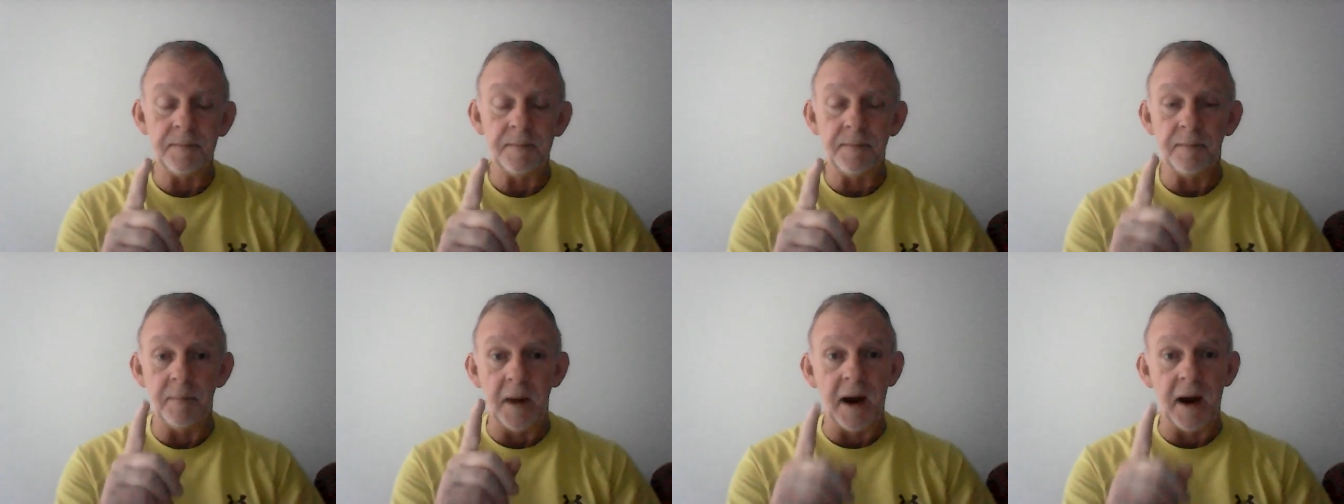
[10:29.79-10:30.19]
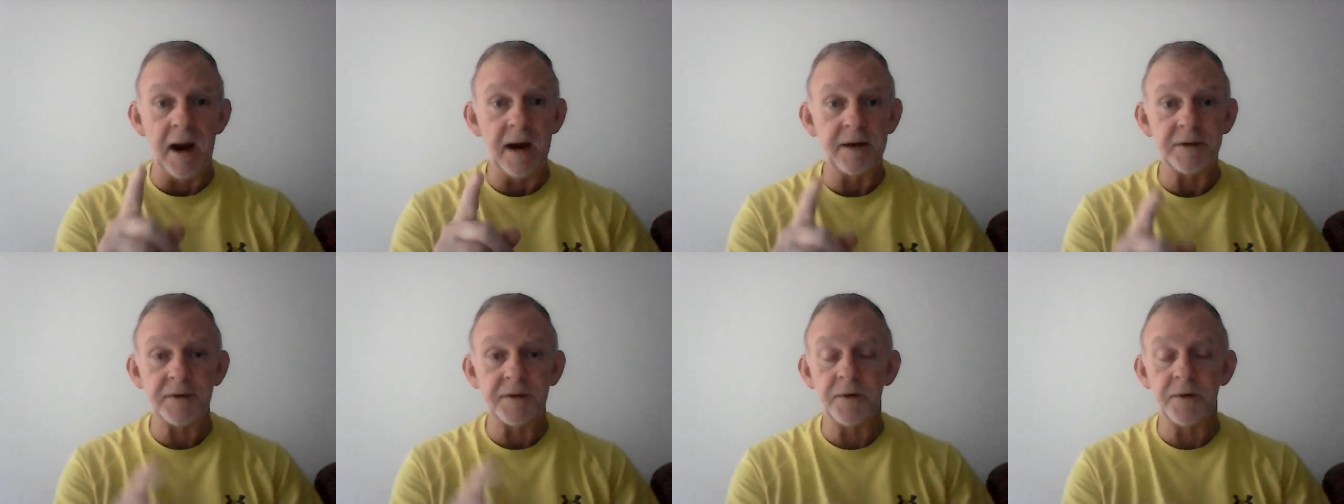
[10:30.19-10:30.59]

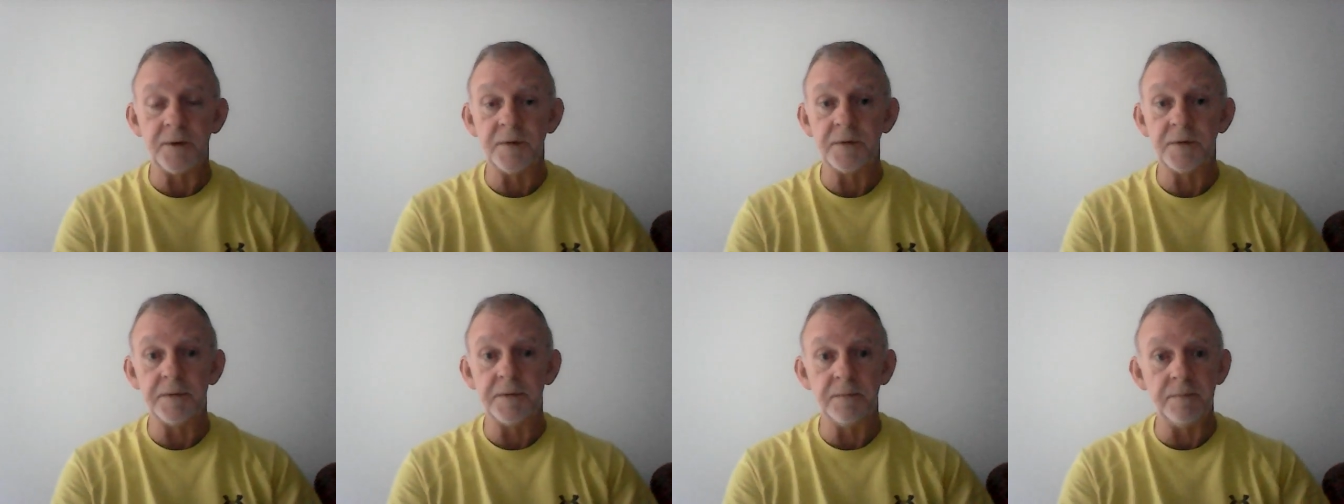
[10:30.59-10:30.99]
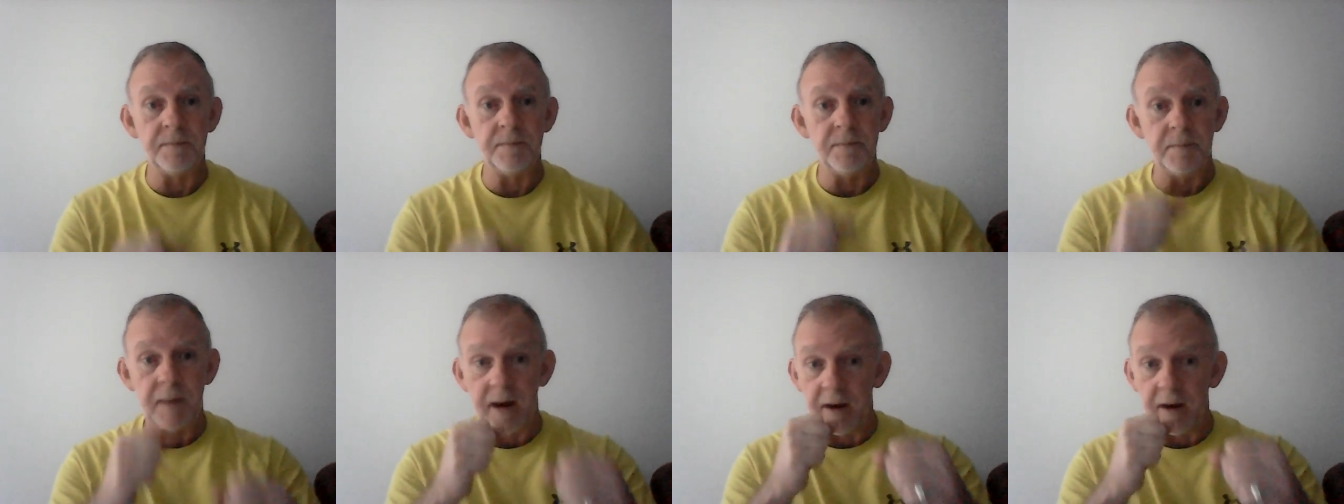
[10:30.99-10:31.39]
boxers,
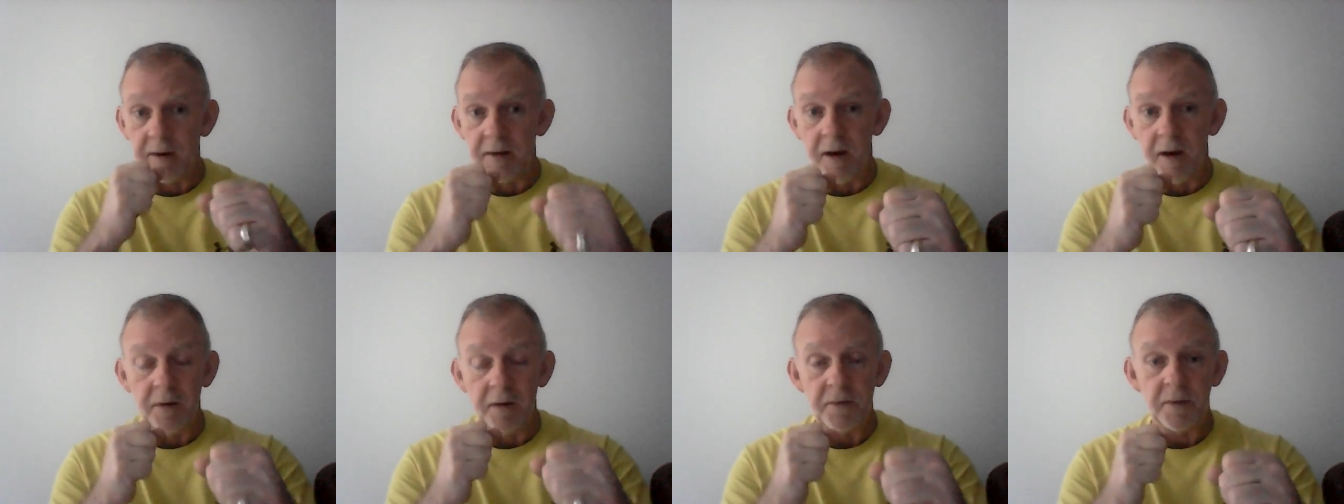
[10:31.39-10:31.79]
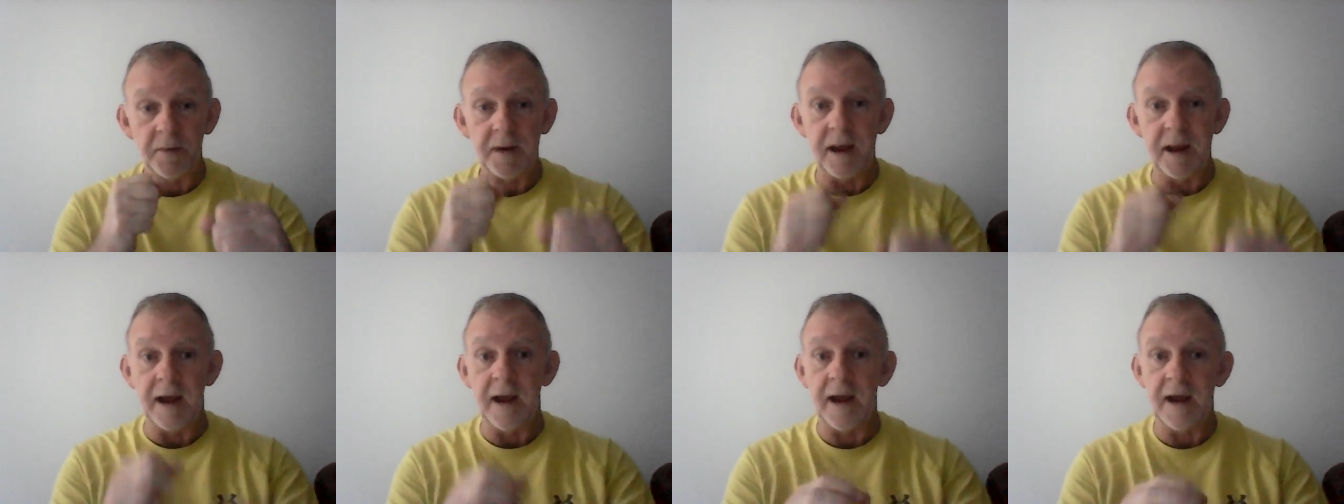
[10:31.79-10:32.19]
bare knuckle
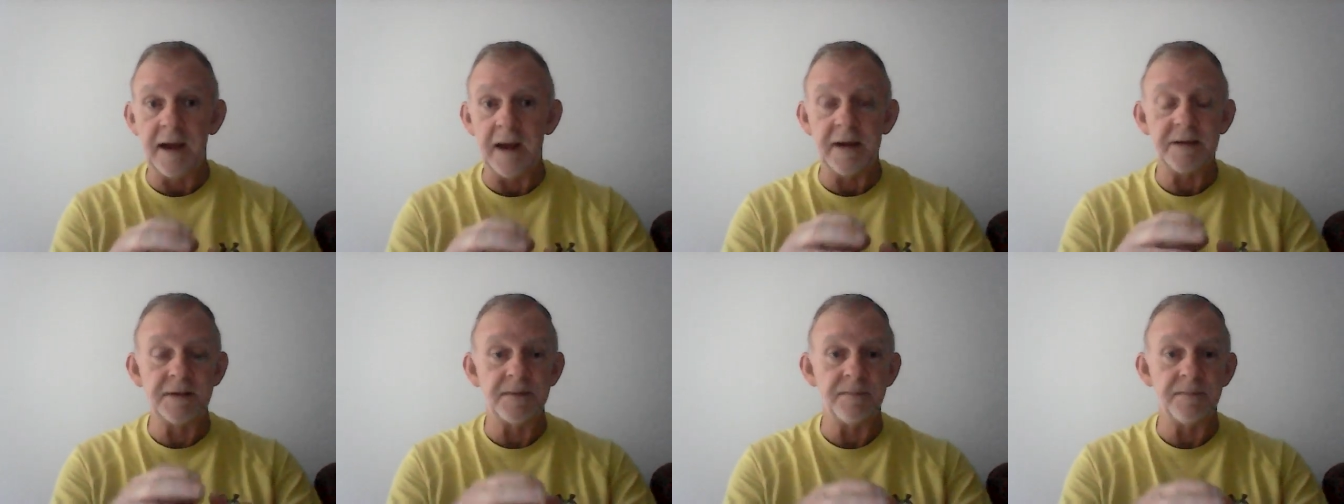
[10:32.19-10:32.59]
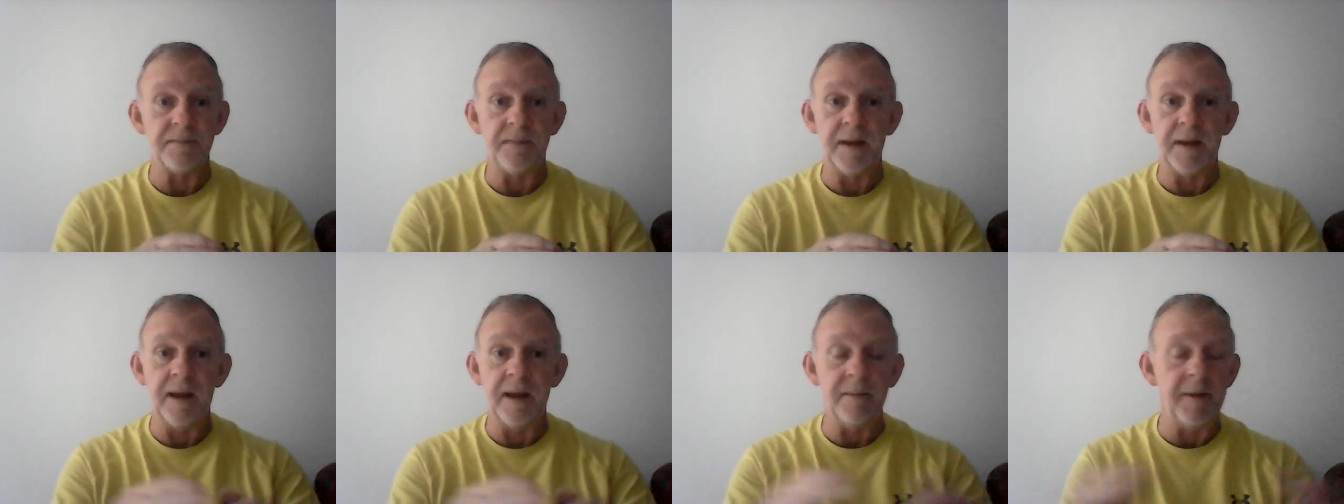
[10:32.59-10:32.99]
guys,
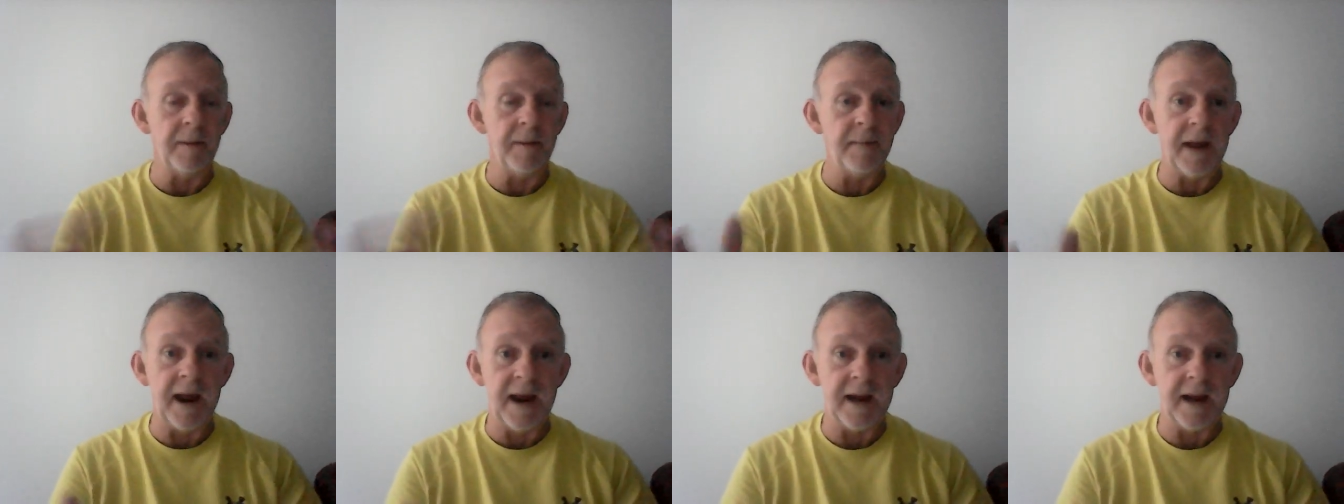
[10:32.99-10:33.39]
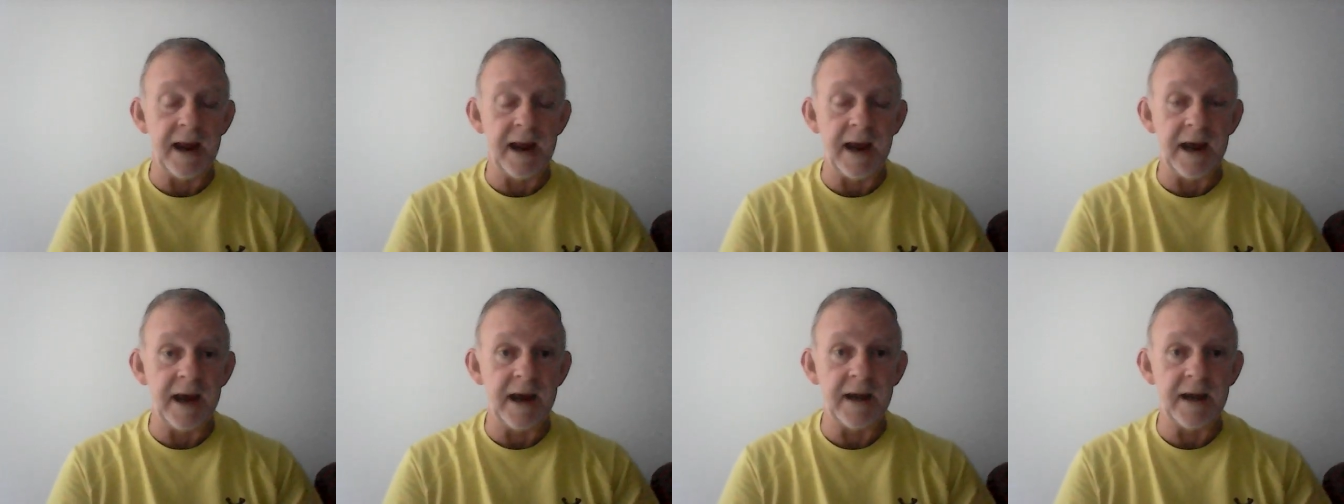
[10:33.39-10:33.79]
MMA
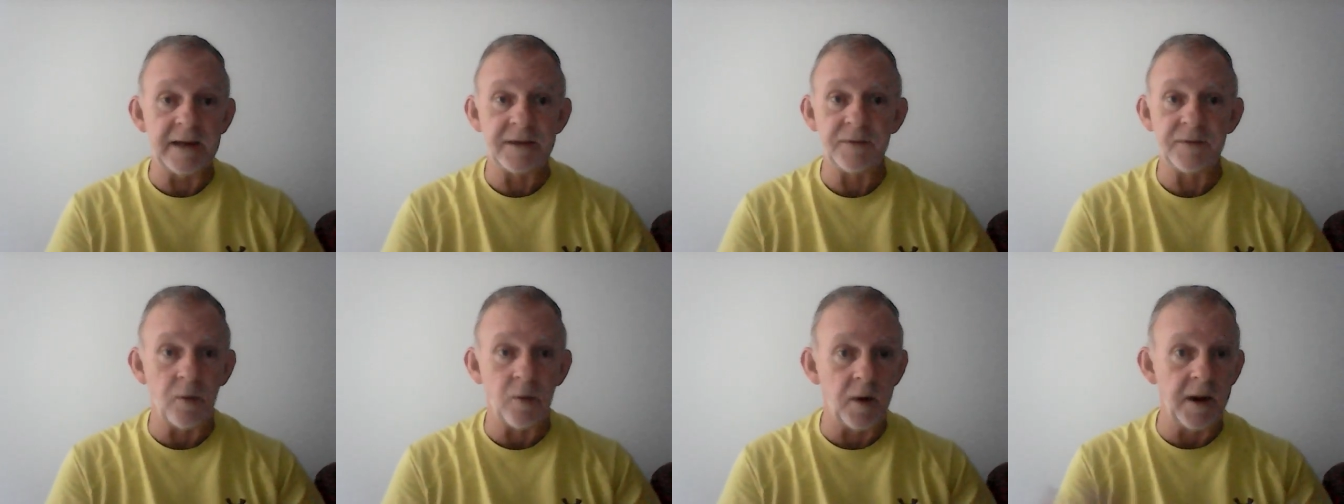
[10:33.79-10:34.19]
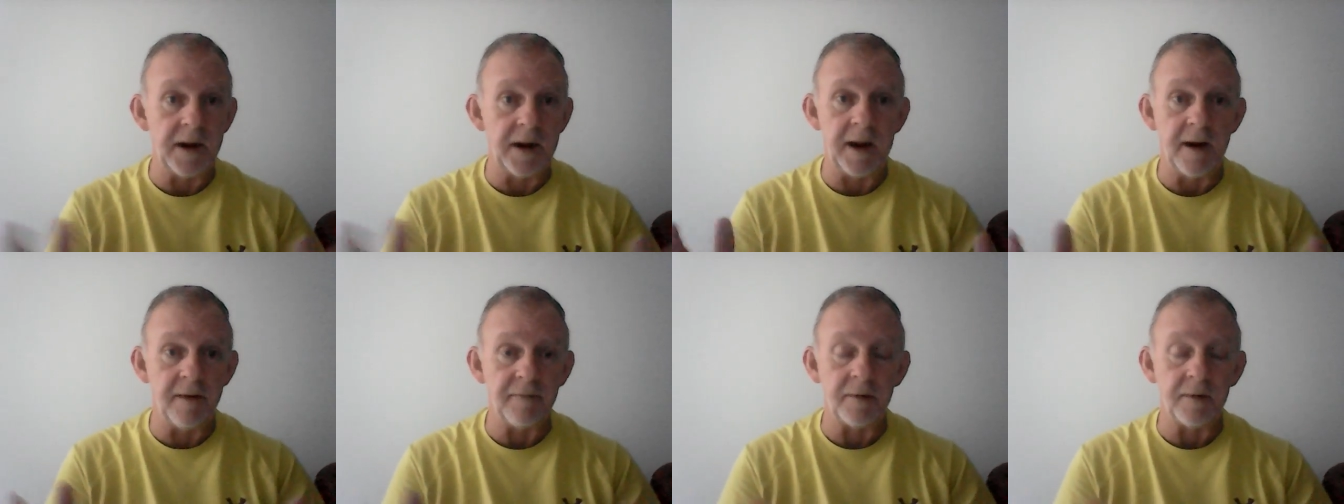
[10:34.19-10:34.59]
guys,
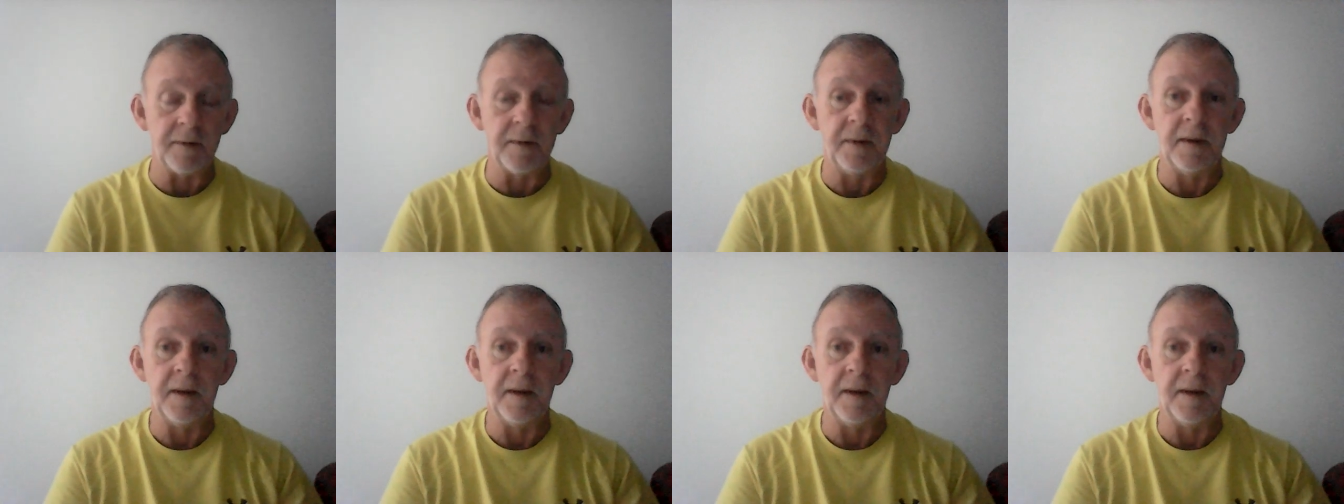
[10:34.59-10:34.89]
whatever.